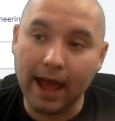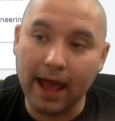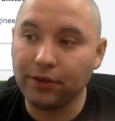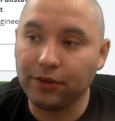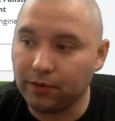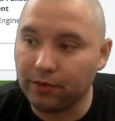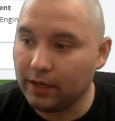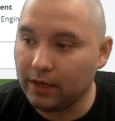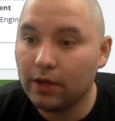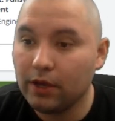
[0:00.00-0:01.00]
at
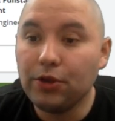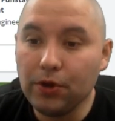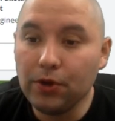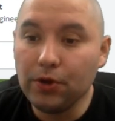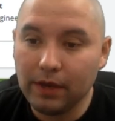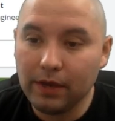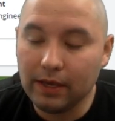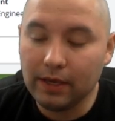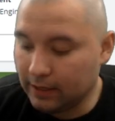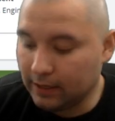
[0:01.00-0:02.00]
Udemy.
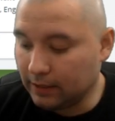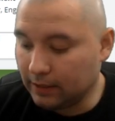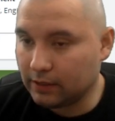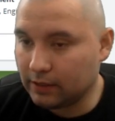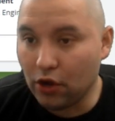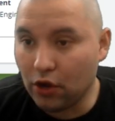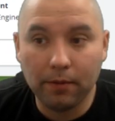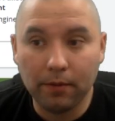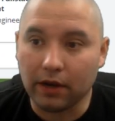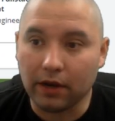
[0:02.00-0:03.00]
Udemy is an
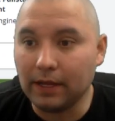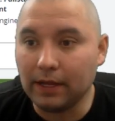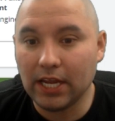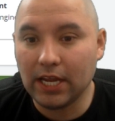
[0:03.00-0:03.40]
open marketplace.